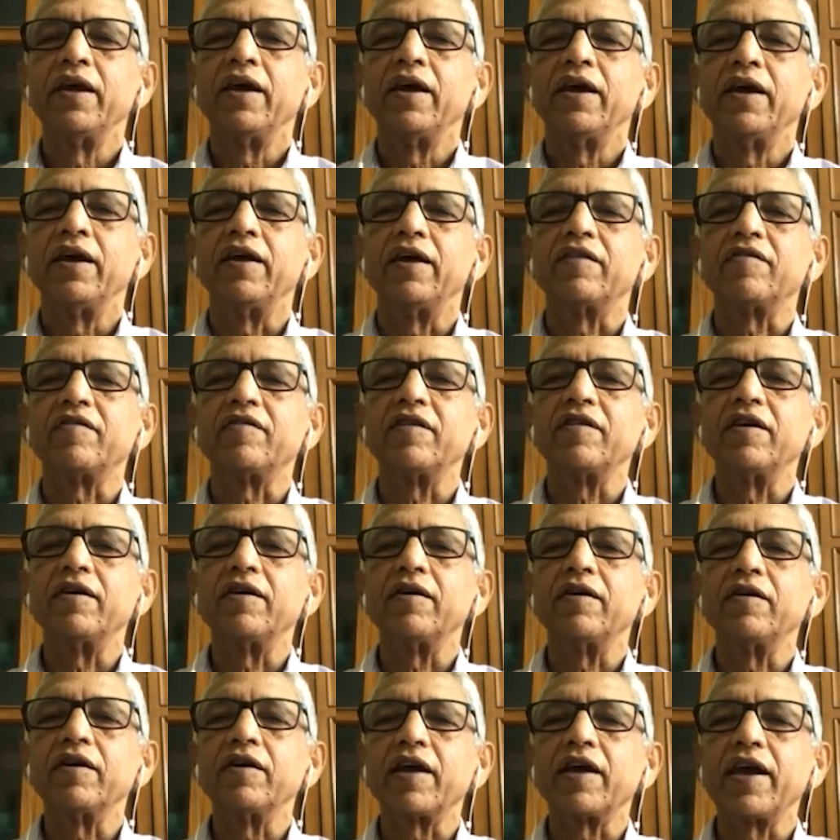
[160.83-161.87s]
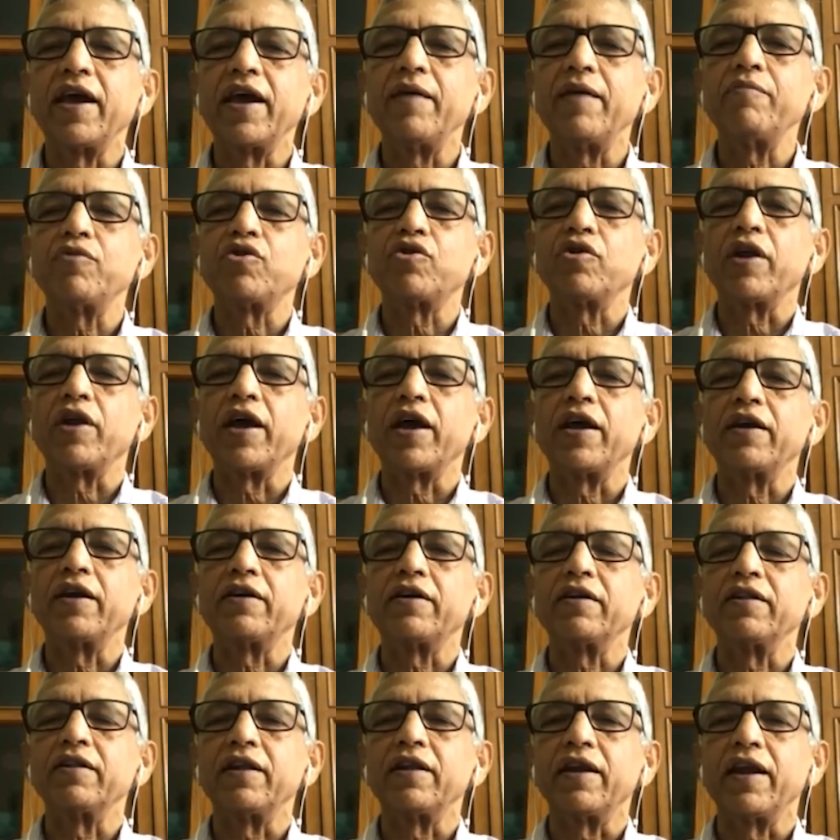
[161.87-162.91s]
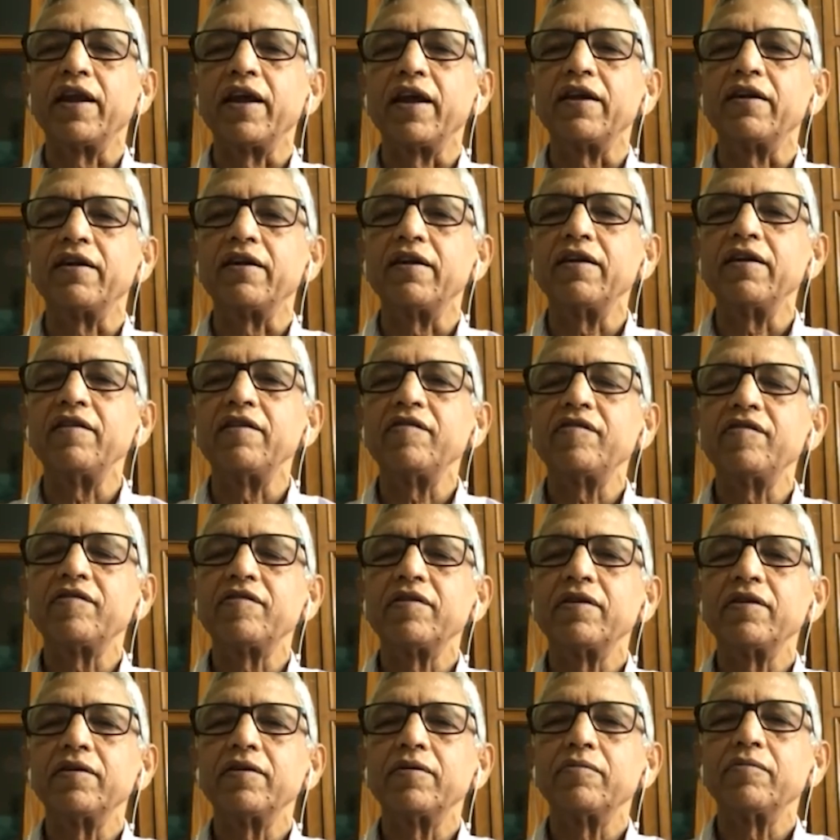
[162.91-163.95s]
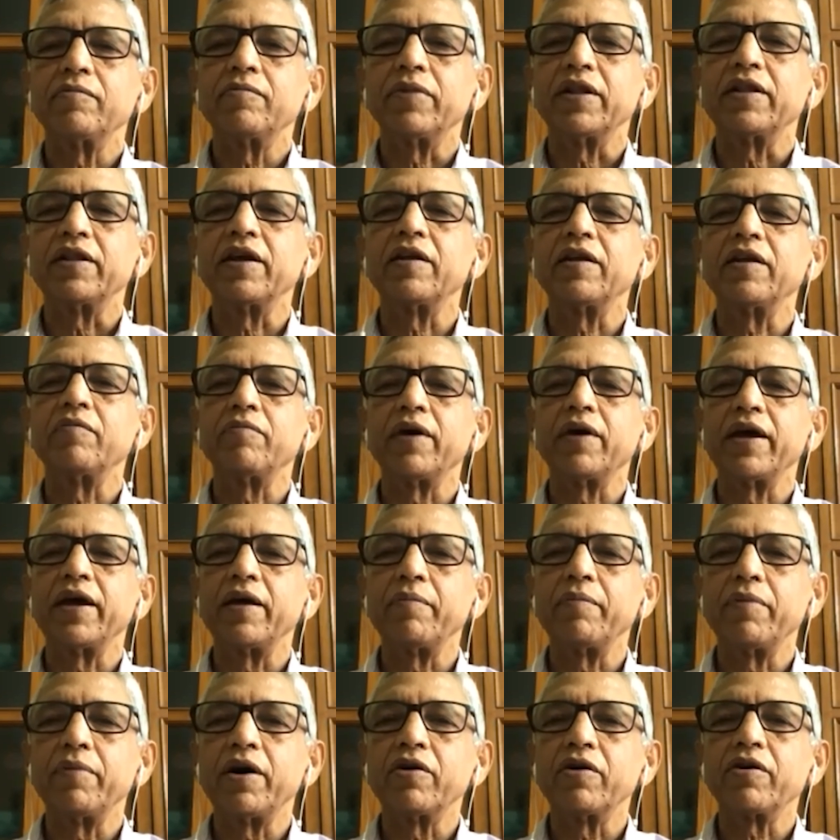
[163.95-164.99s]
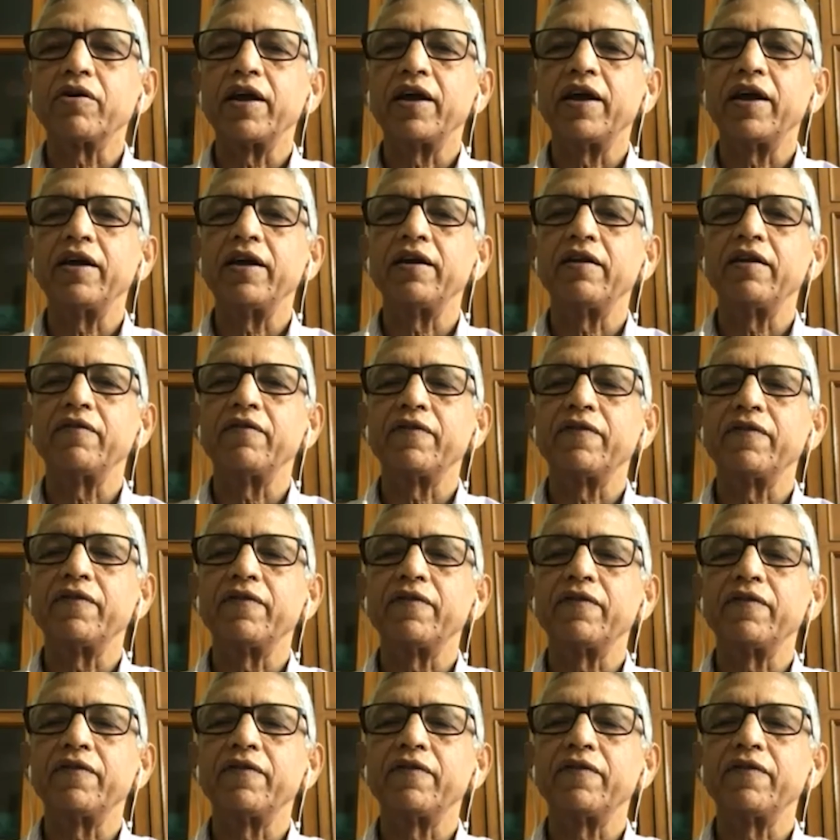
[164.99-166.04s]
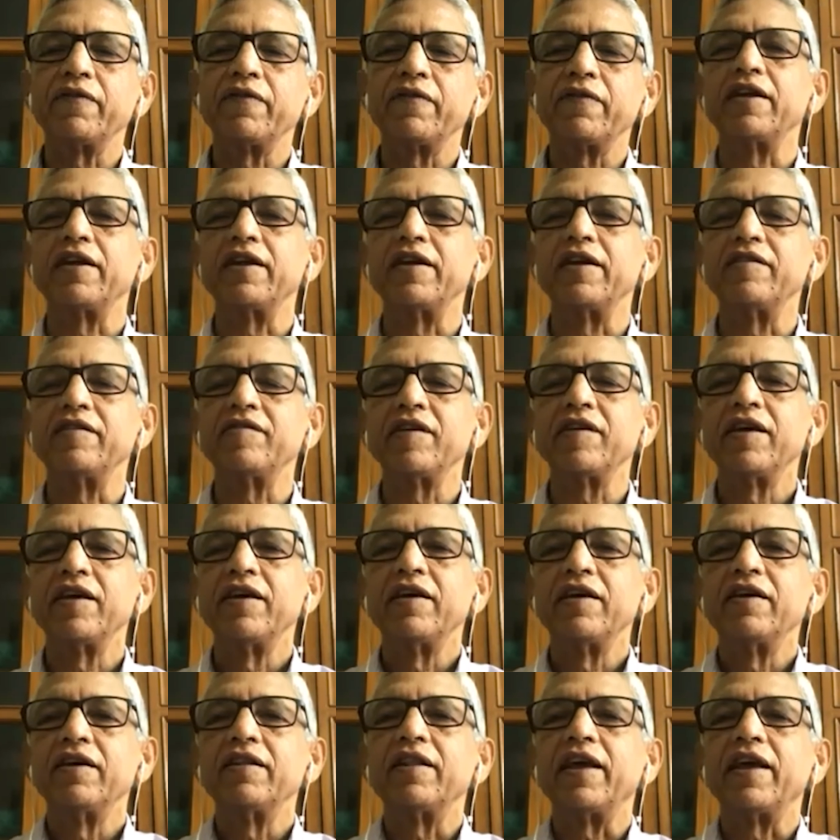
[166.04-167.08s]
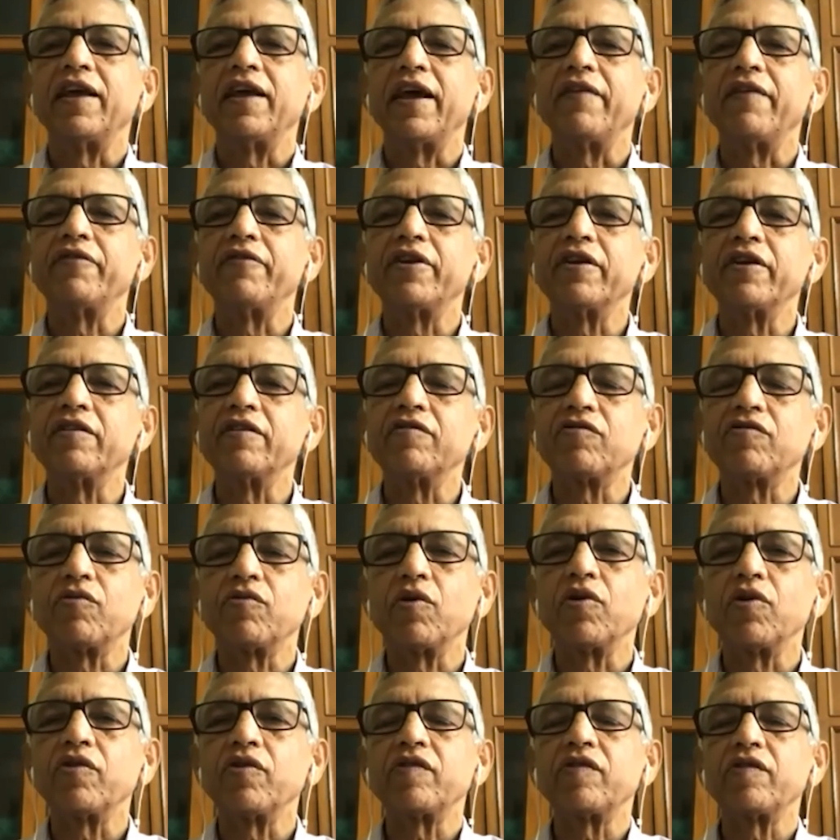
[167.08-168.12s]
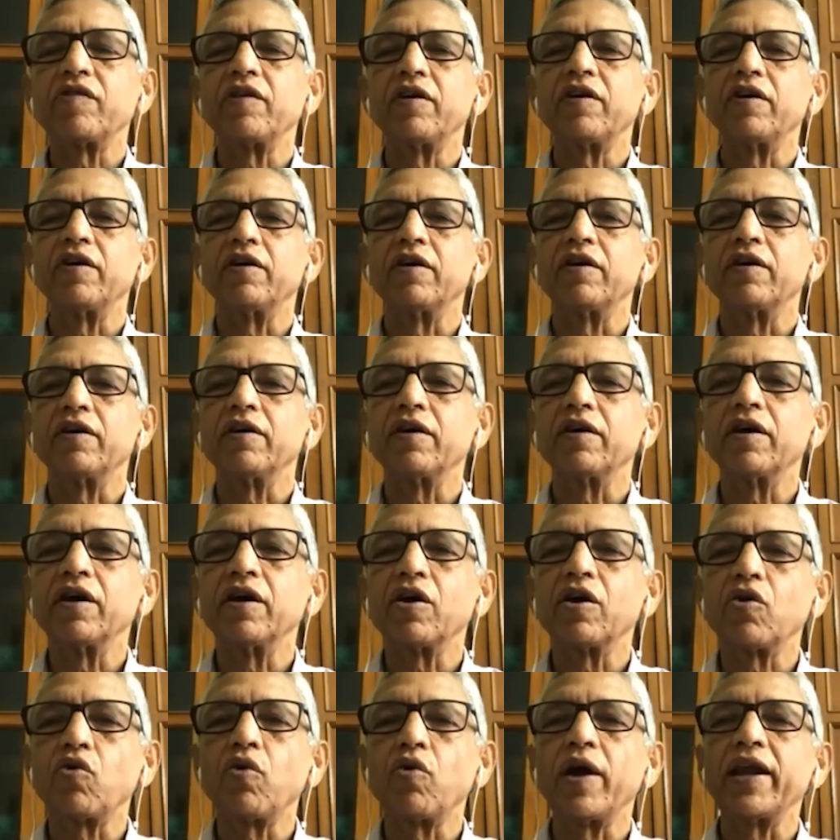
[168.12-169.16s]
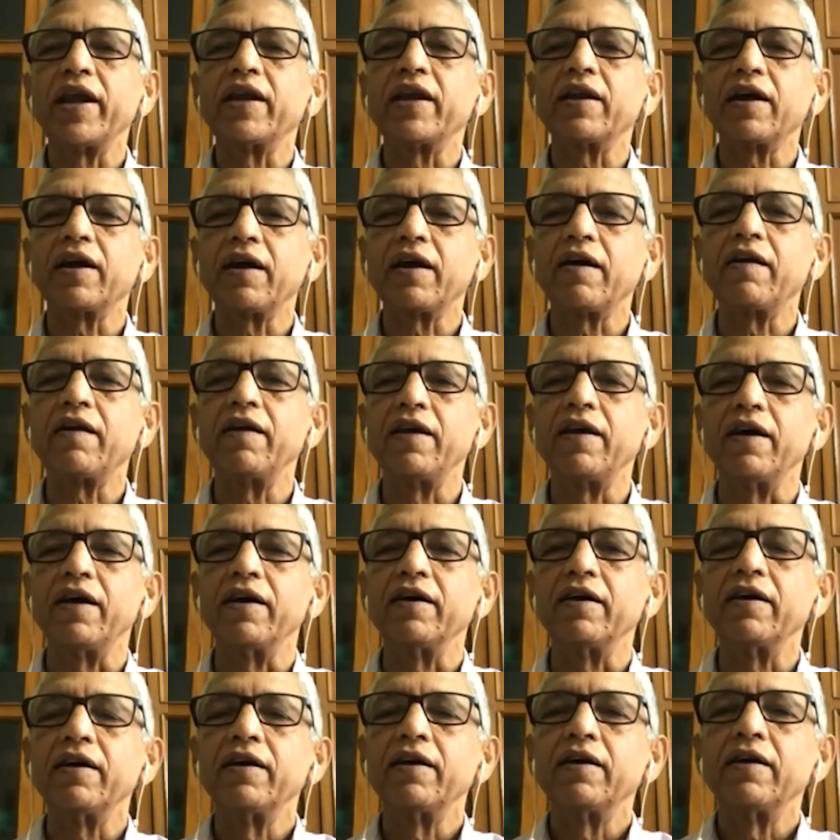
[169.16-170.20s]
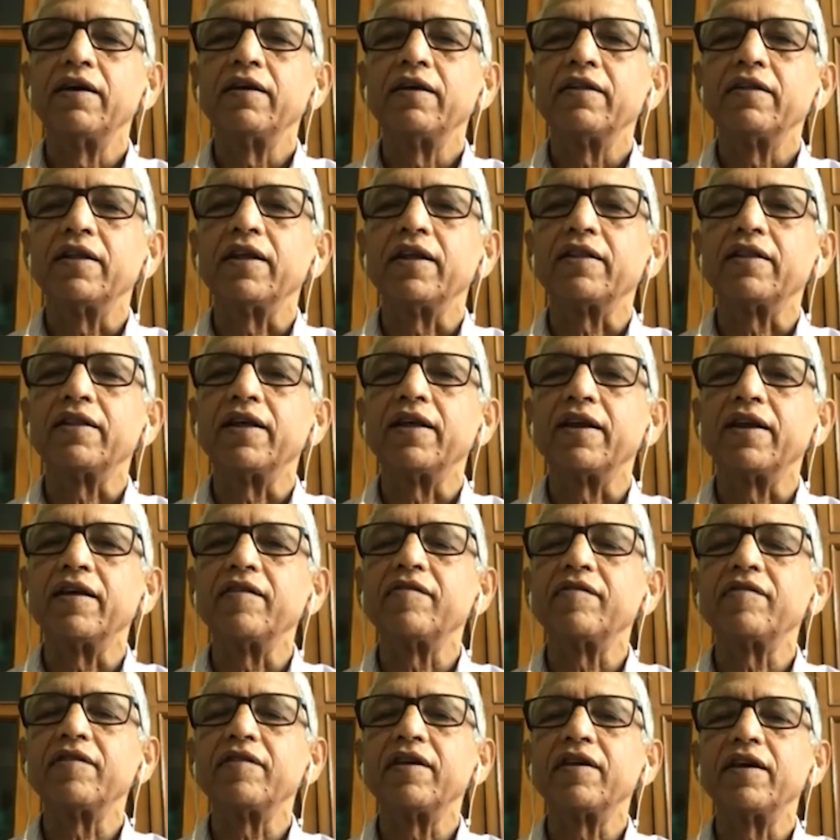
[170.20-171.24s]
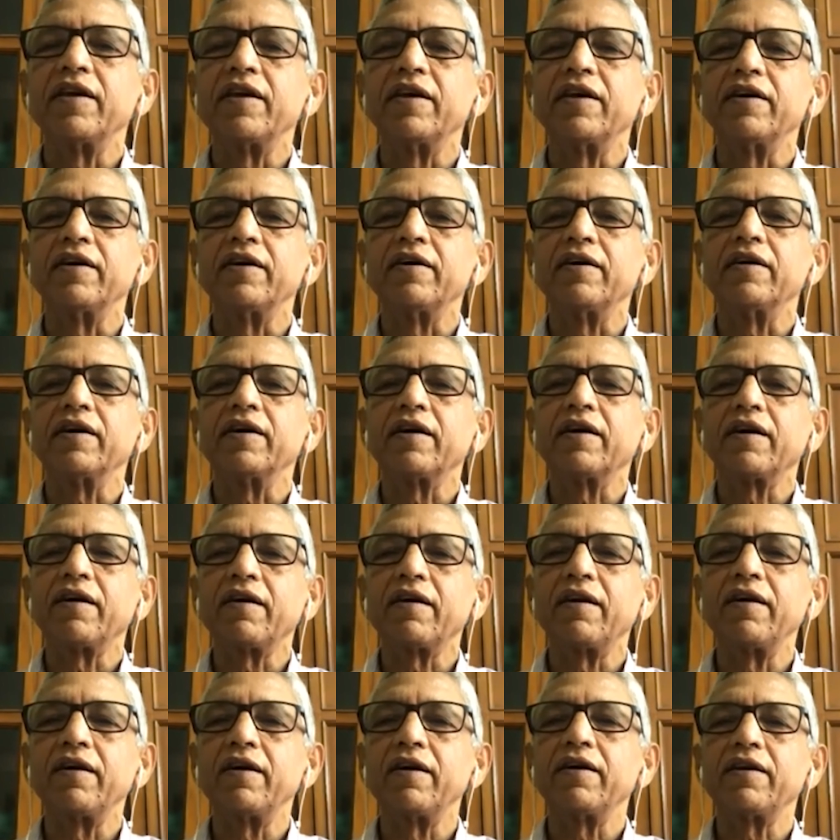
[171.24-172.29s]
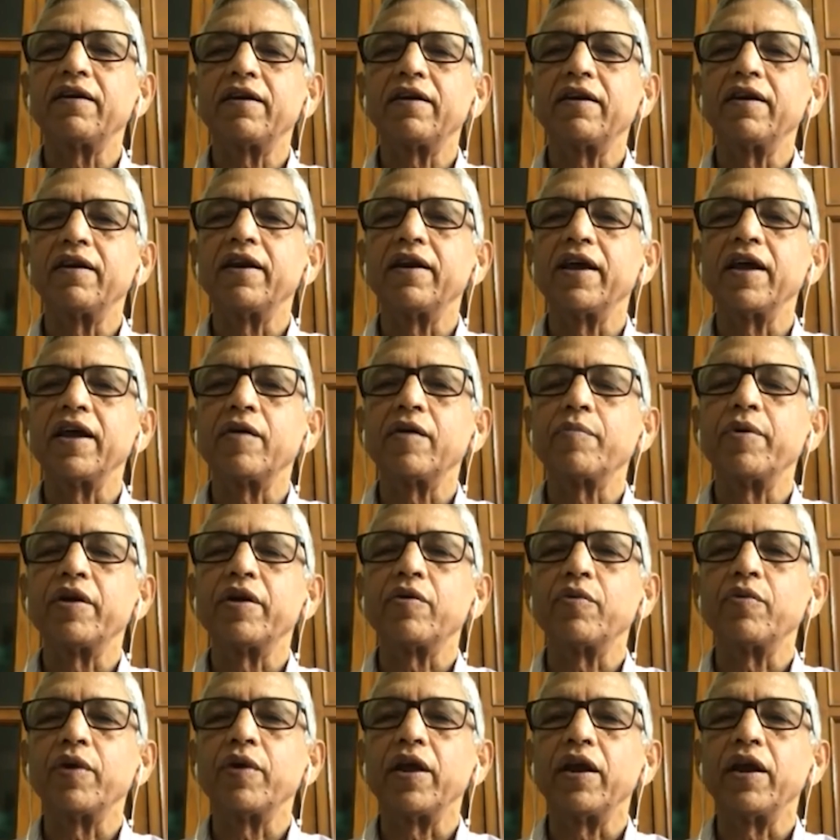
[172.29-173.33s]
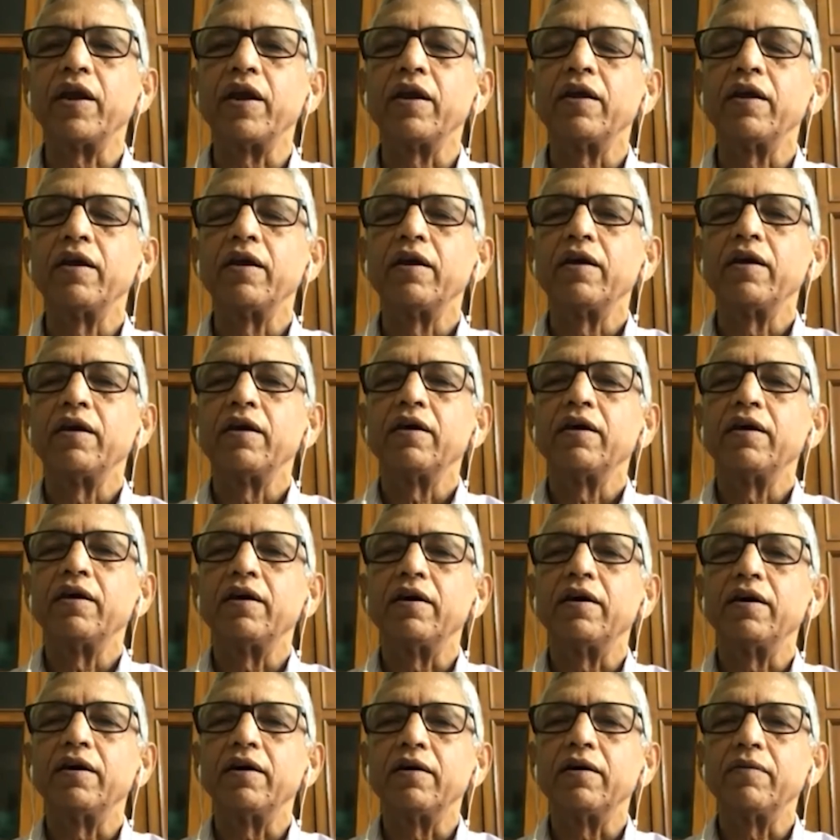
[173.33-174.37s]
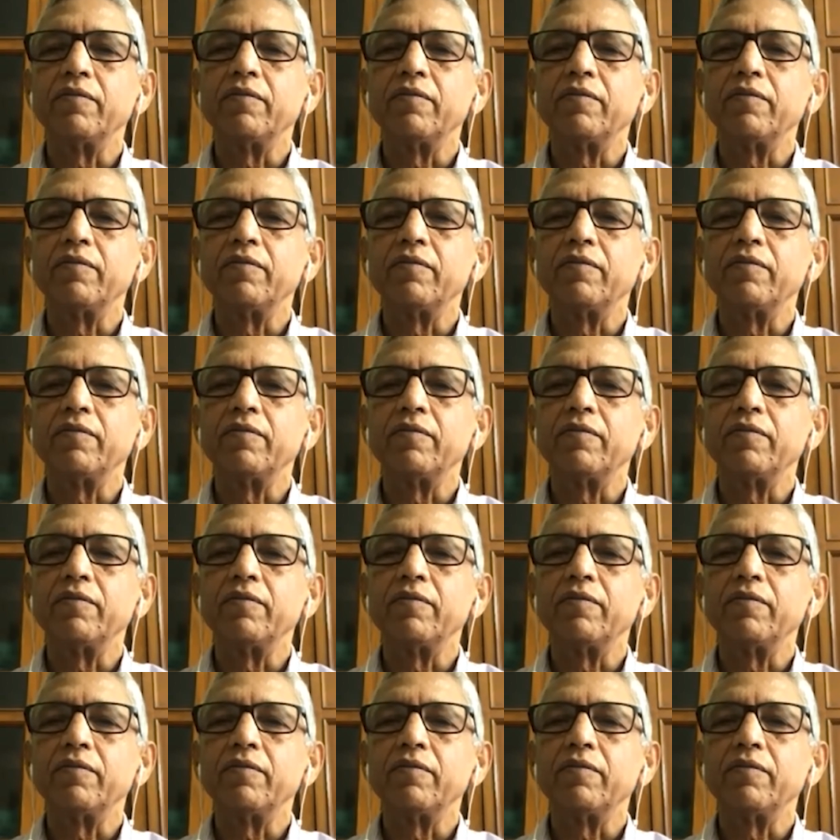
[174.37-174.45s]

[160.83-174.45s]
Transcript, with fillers: It came to light in the nineties, but then by about end of the nineties, the evidence was uh, quite clear that there is a clear link between uh,